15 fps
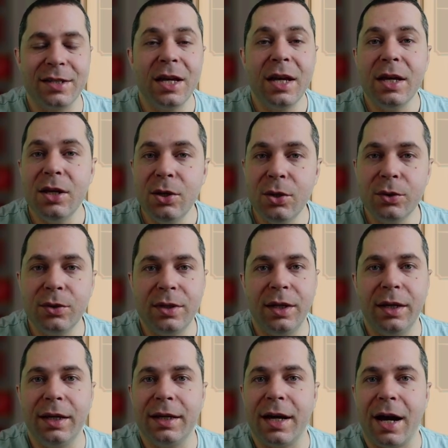you
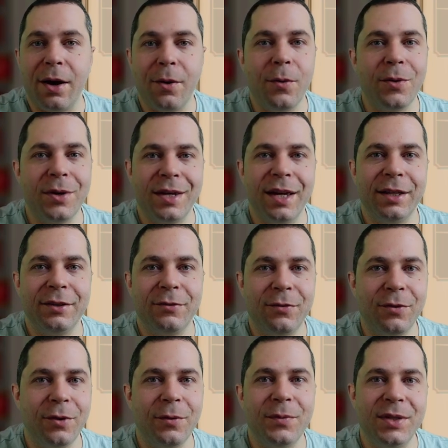think I will get
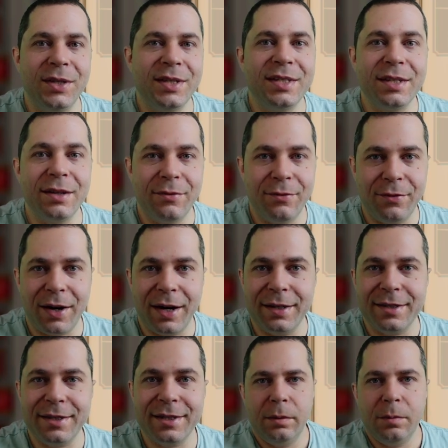from these
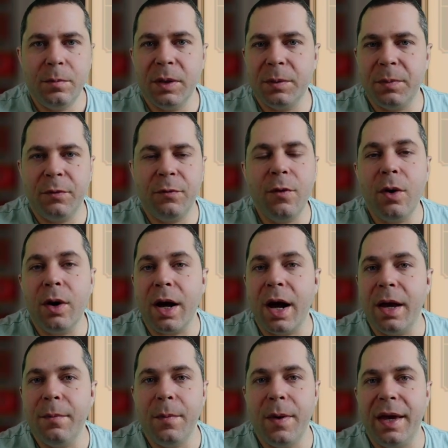fights. But before I
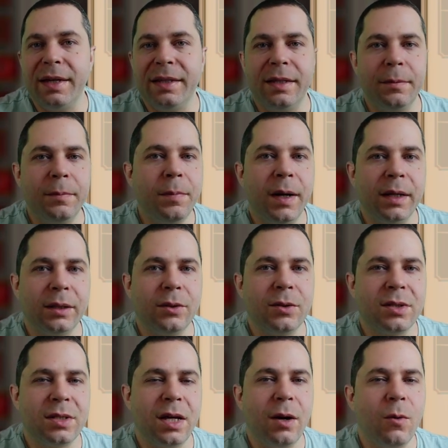make the
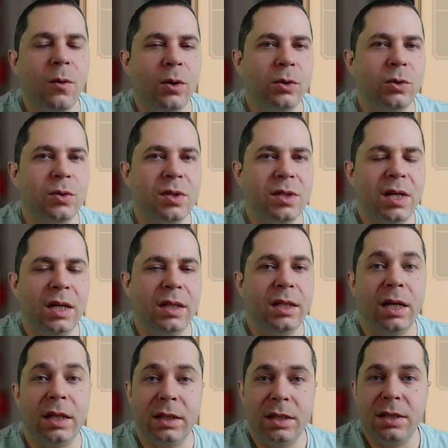battles, I want to say
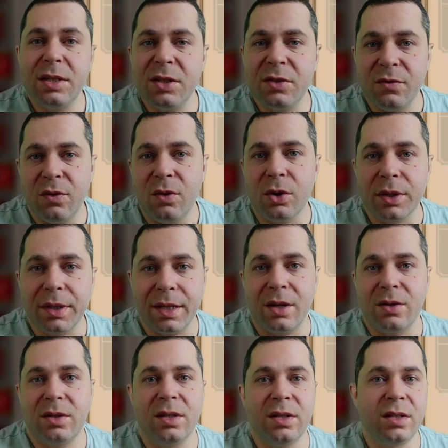that this is
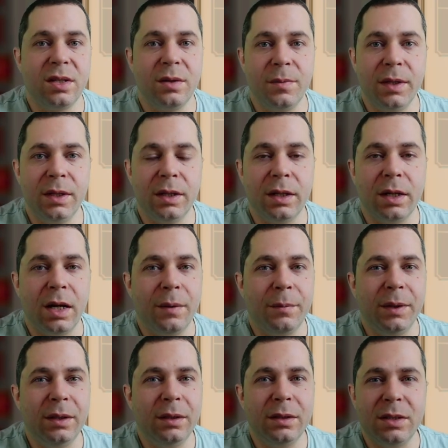4000 stamina. I
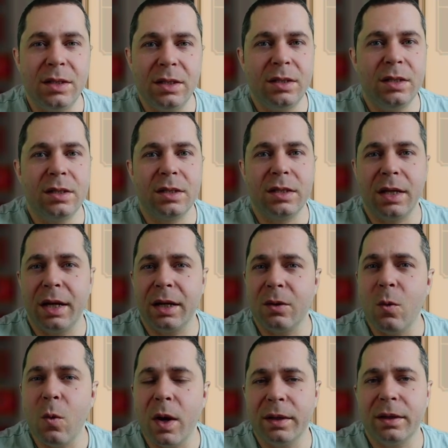mean, this is like
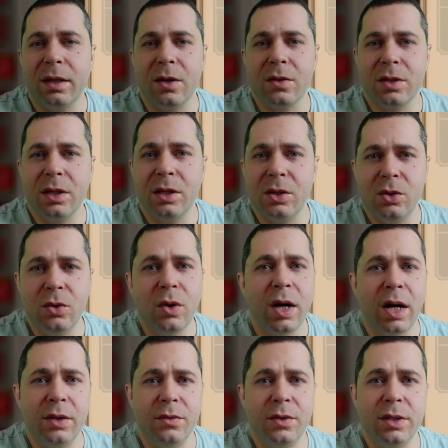
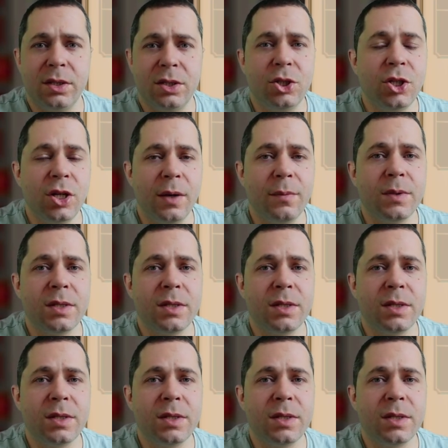1200 gems